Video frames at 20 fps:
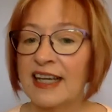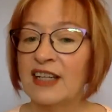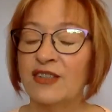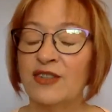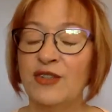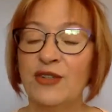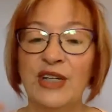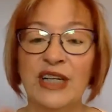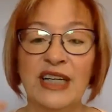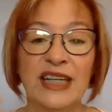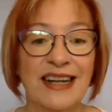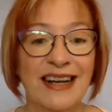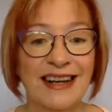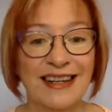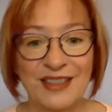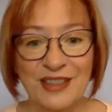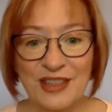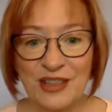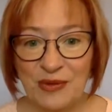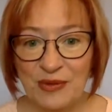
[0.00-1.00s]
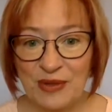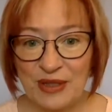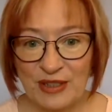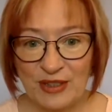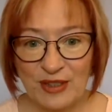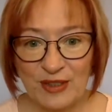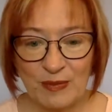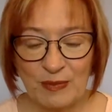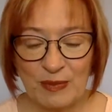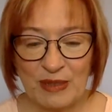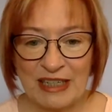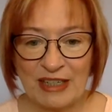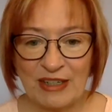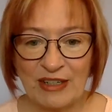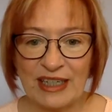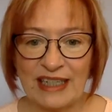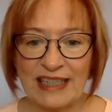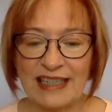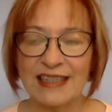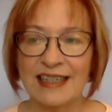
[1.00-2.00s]
to connect you with
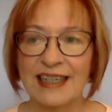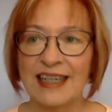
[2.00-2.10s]
spirit,